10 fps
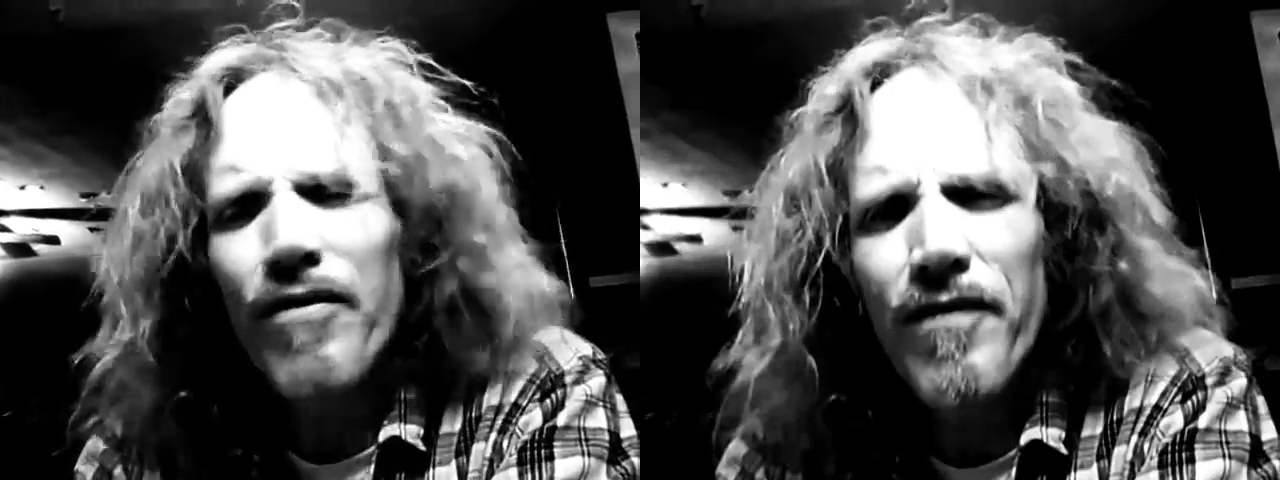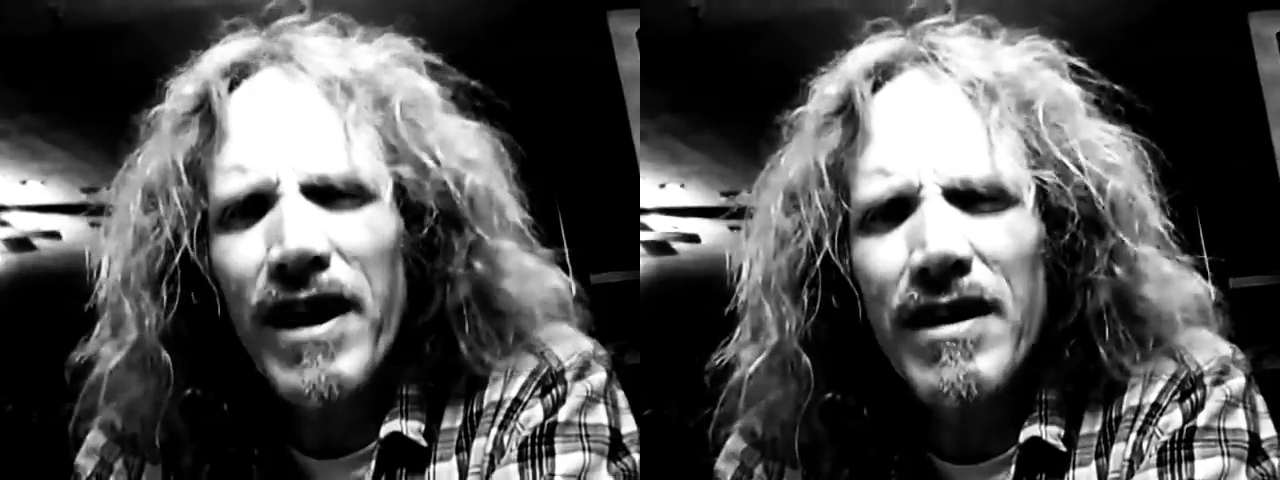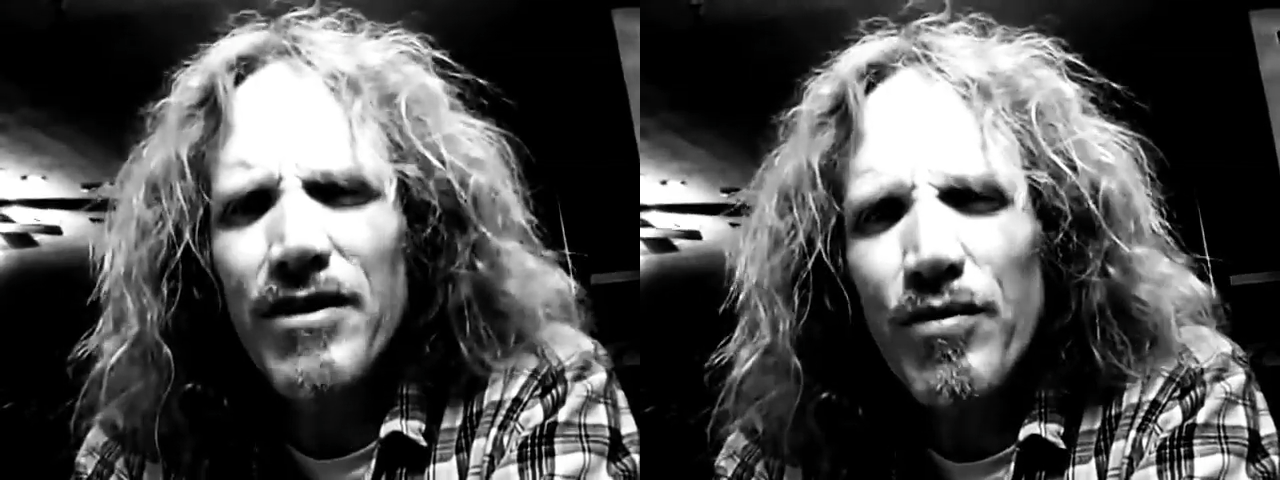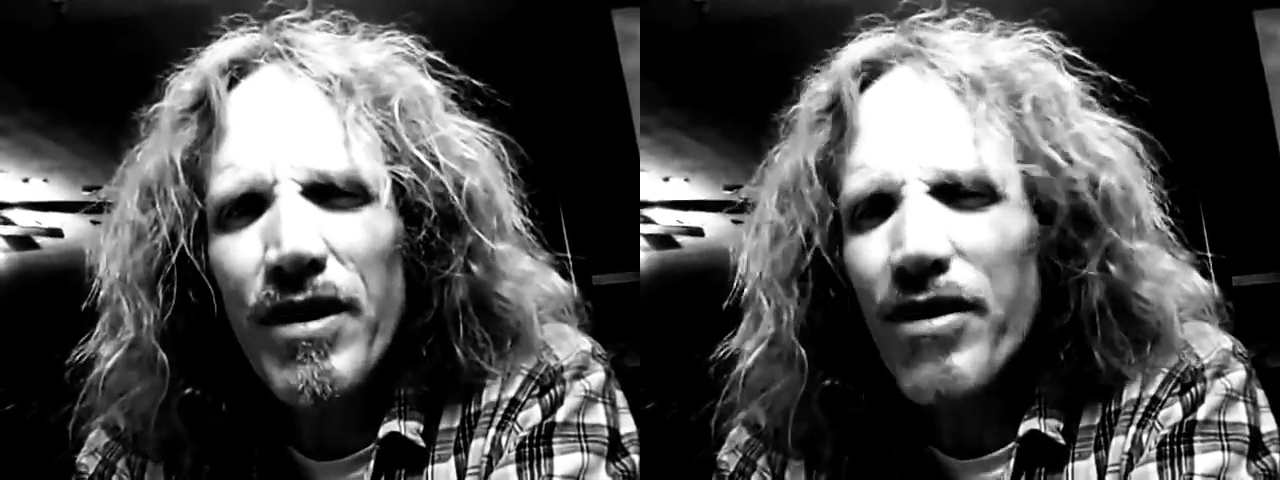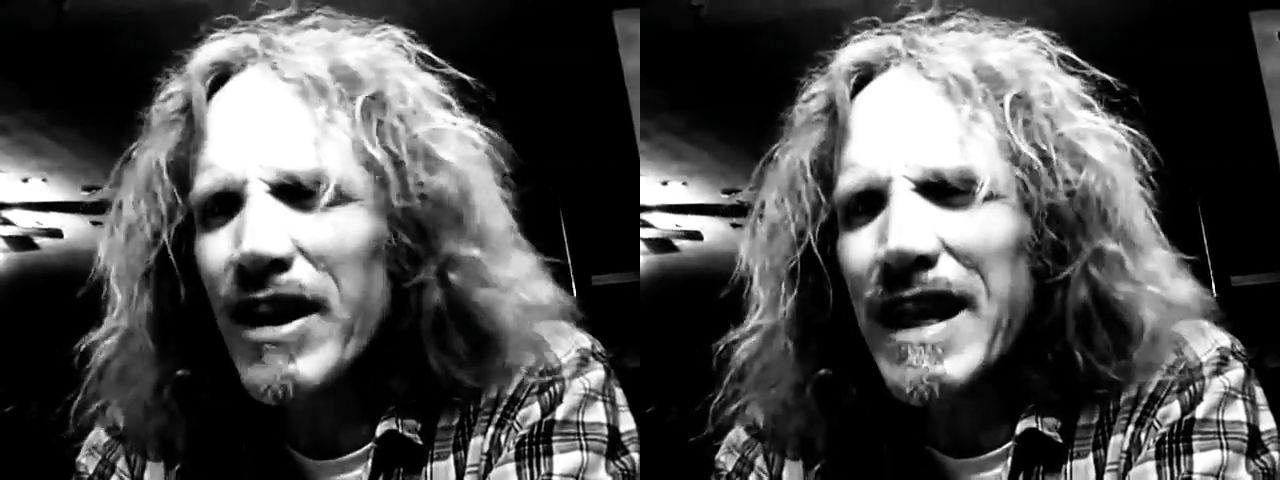fairness, what do
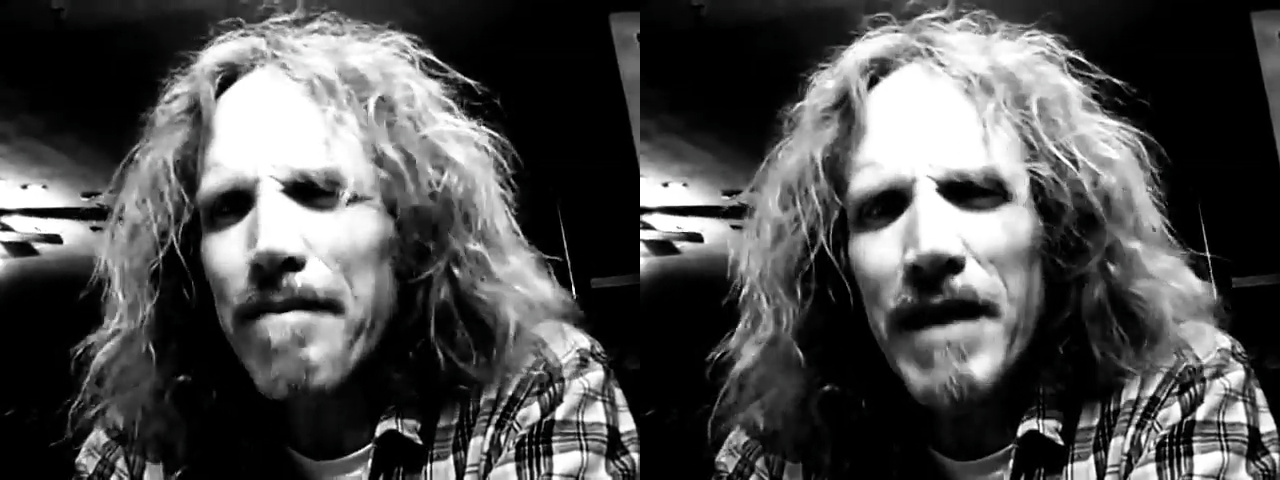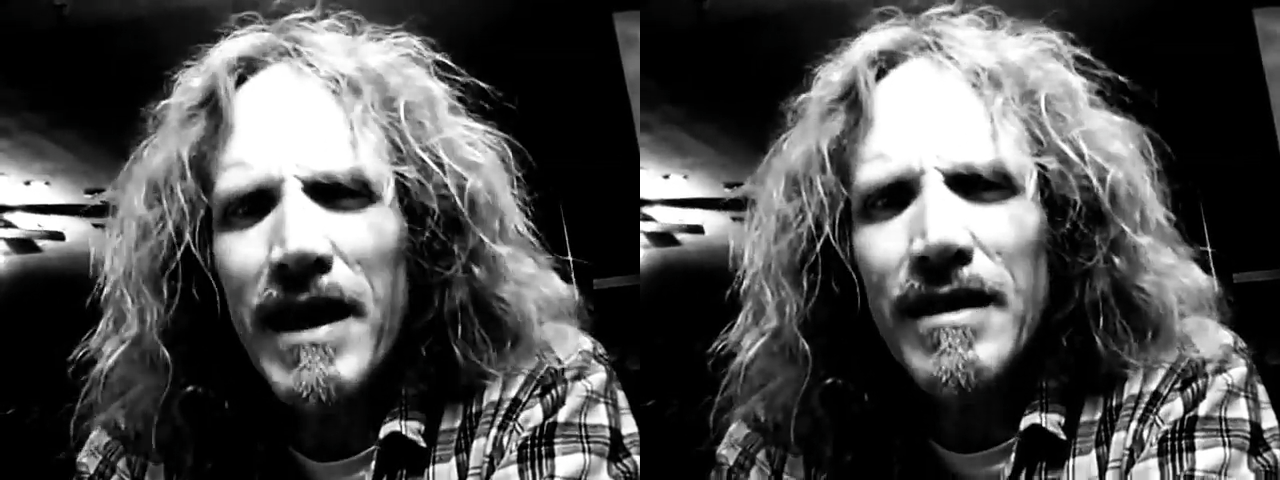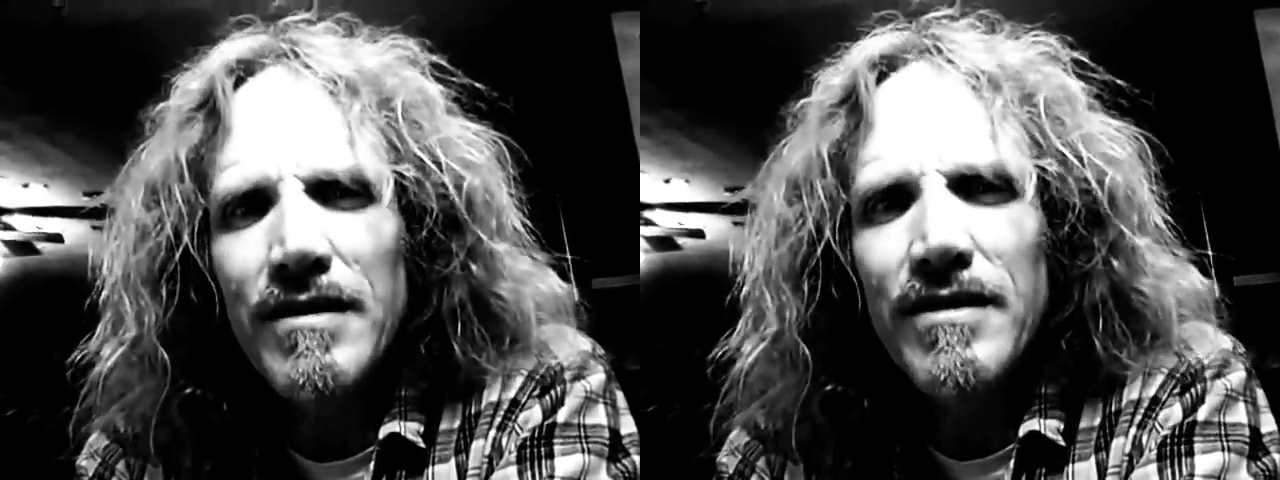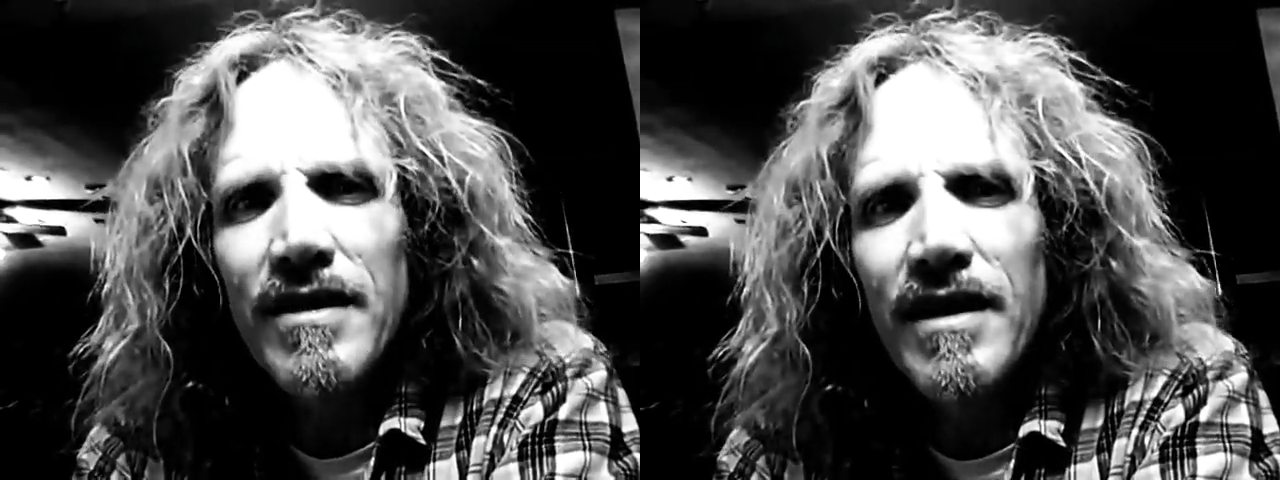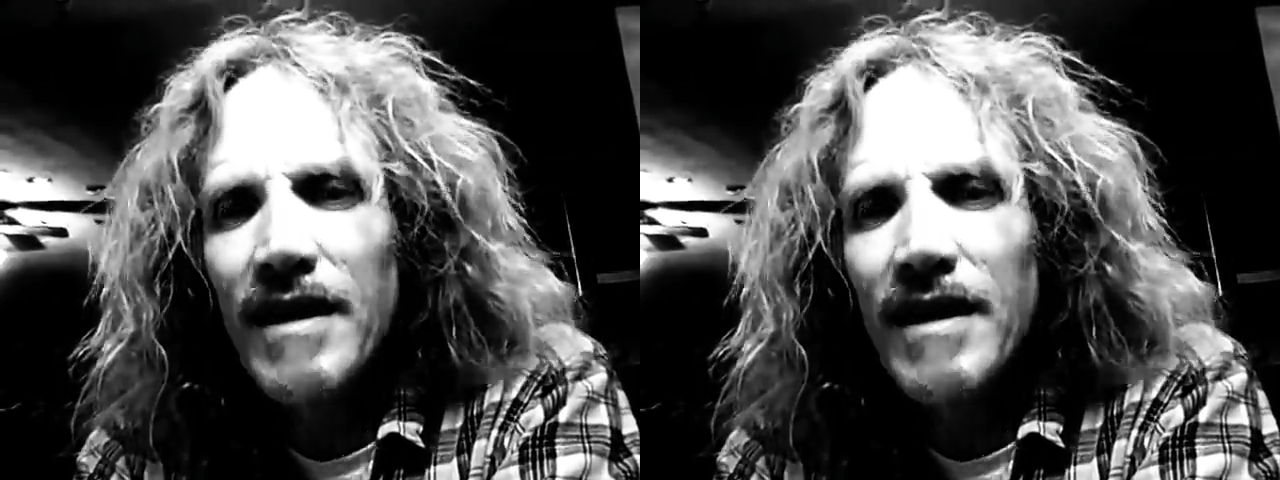you think that means?